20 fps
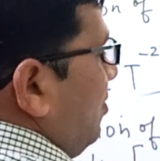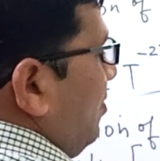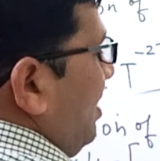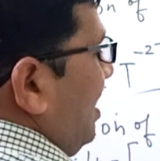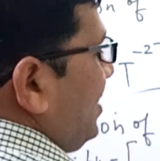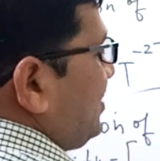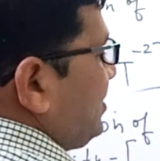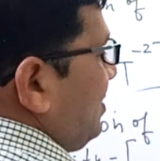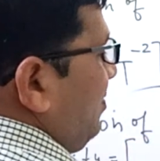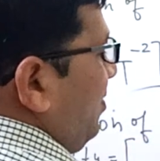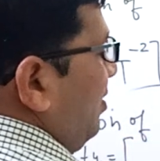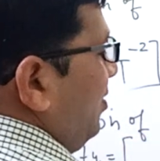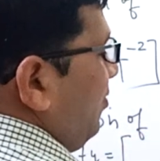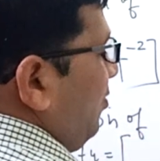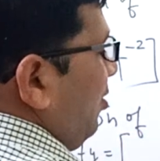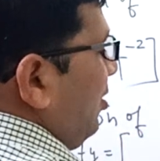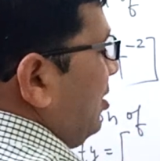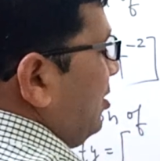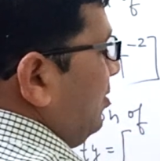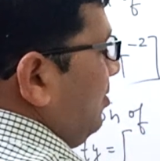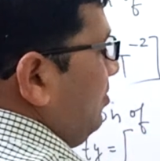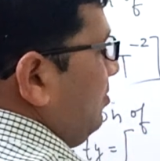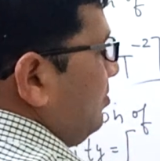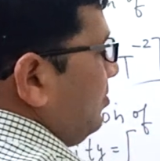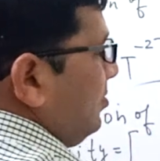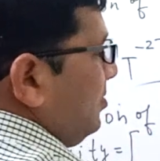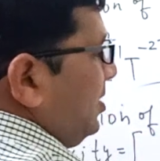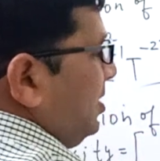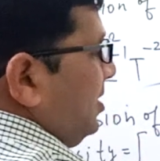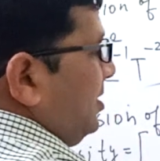mass upon volume.
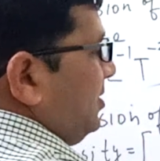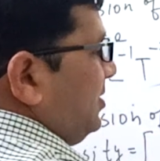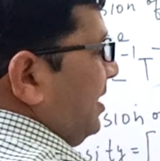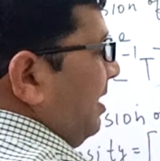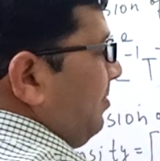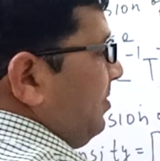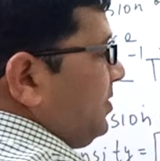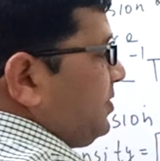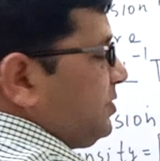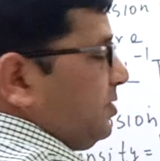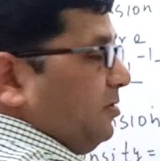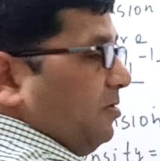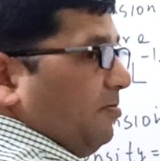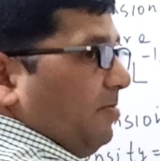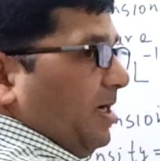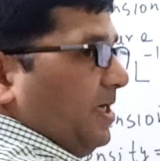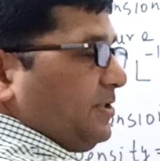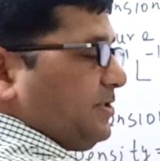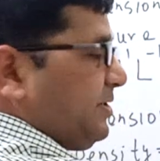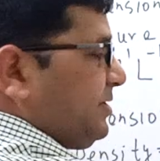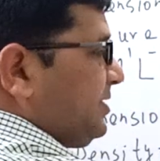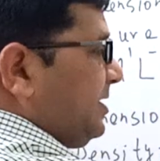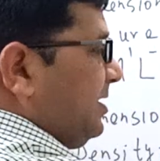Dimension of mass